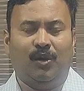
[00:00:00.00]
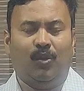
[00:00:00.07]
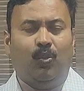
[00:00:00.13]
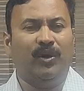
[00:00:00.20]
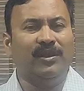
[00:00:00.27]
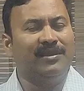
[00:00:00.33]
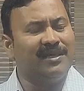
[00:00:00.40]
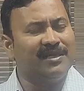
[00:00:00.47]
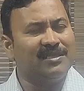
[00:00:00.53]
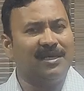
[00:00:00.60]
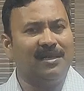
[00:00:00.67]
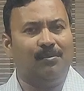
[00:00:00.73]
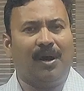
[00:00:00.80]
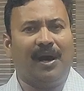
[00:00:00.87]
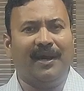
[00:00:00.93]
With this
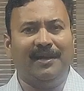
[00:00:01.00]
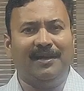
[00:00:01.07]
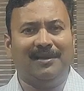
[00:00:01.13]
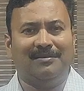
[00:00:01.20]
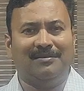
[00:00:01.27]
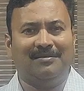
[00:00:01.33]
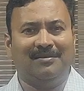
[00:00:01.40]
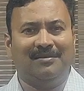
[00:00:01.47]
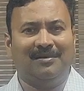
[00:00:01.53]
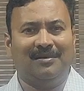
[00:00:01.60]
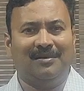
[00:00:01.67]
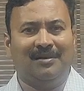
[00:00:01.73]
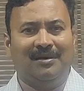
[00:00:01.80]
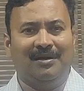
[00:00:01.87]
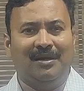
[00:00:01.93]
in mind,
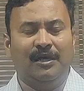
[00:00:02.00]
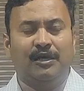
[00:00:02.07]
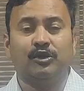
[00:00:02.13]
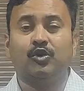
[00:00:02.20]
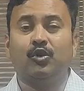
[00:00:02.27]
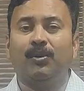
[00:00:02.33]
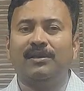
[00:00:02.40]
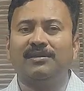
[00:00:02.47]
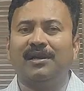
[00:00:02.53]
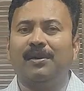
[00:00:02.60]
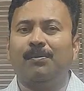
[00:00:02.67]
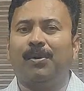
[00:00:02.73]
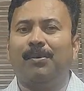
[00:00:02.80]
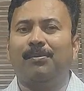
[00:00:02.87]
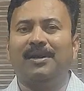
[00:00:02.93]

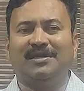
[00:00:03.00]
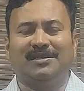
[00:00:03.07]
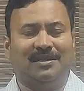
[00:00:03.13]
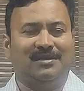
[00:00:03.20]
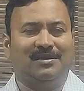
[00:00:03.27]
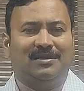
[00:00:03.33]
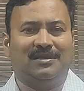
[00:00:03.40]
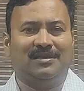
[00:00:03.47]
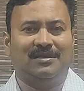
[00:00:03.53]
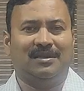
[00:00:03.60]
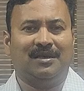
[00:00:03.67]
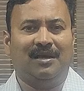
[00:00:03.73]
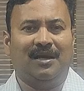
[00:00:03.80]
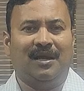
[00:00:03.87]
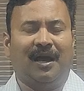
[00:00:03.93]
Subhashri Publishers
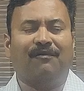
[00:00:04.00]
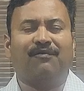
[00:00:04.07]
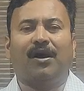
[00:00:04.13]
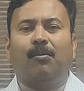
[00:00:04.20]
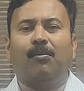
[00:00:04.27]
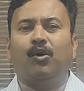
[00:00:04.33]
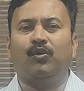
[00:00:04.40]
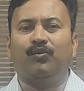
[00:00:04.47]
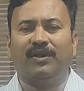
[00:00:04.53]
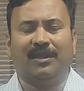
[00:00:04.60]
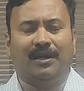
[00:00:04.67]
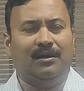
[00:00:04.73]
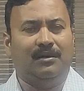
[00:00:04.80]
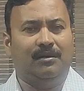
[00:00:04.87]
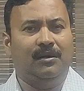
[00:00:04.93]
have come out with
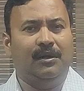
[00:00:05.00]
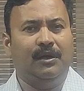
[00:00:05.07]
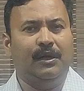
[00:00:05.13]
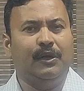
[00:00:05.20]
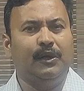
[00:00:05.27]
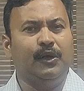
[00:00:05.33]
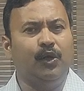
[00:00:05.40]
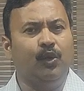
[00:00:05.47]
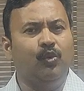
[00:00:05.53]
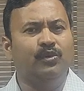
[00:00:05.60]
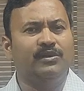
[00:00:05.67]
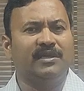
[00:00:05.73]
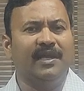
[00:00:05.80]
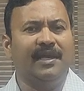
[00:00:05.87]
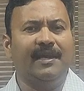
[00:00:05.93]
a new
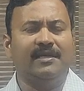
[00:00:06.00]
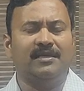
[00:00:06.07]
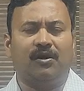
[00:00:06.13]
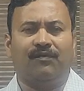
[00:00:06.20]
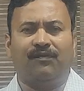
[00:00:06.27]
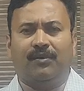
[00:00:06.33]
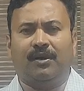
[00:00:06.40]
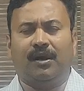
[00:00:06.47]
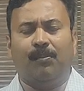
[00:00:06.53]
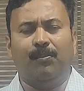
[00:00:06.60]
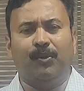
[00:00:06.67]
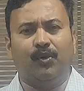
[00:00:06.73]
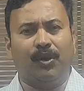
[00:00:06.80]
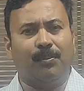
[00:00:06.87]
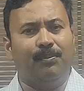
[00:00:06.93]
series of
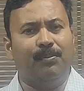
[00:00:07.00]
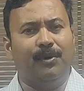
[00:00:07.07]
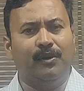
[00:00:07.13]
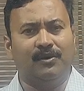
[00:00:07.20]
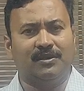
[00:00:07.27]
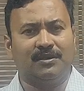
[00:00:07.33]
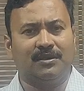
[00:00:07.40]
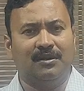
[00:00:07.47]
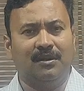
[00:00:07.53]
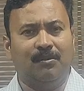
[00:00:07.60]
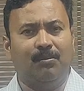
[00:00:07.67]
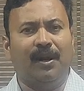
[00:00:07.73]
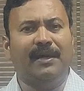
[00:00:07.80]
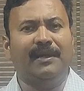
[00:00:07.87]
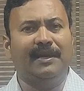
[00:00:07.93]
computer books
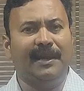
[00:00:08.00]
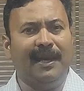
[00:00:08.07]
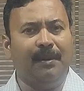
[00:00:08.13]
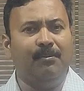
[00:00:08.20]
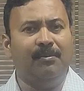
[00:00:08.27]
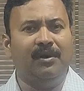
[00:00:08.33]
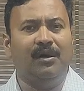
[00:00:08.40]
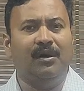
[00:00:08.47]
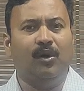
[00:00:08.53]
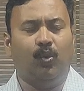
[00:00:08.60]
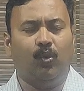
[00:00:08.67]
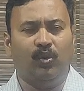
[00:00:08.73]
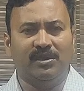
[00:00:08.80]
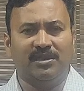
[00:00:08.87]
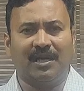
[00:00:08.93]
by name
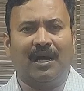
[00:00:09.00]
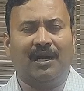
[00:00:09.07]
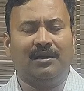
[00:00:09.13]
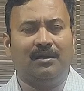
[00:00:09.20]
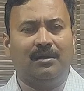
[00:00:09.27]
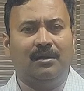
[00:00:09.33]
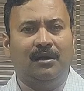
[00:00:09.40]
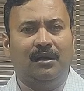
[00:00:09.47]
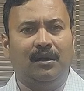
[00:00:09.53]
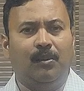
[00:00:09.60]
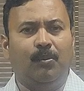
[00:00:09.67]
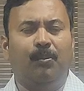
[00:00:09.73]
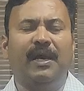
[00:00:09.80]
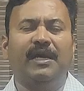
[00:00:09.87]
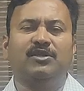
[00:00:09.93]
Wizard
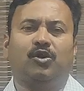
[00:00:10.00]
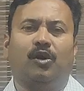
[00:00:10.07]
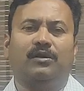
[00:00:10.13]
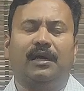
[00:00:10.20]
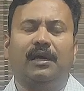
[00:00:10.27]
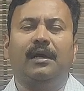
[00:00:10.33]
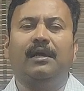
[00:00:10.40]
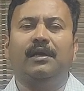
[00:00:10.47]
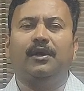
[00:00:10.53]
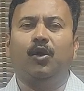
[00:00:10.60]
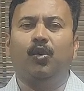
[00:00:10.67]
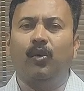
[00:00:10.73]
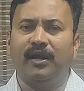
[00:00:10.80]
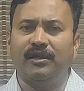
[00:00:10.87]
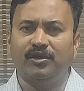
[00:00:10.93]
based on the
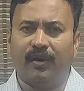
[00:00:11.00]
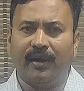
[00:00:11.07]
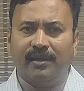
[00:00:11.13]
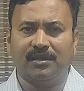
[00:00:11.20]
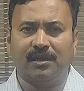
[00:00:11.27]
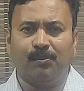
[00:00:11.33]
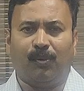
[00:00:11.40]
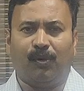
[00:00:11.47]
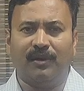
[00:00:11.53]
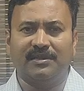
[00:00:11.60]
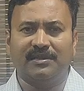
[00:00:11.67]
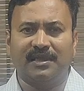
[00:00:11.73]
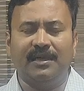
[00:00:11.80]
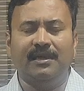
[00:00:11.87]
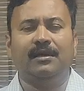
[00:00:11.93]
new education
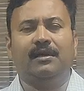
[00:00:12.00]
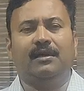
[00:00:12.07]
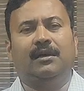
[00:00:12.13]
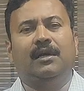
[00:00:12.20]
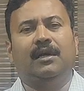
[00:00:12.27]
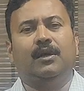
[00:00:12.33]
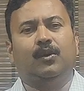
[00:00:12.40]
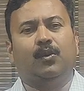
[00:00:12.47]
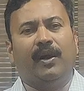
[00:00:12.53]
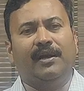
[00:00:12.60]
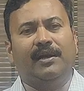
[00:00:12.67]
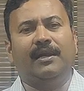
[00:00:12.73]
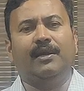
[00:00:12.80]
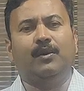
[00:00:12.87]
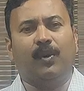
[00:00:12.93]
policy
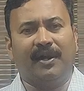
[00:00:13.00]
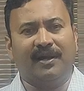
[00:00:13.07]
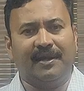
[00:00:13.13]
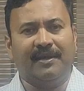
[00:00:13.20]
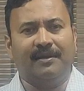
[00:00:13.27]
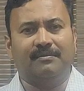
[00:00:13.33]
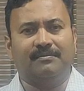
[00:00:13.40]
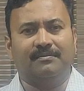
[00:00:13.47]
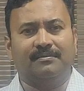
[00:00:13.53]
2020.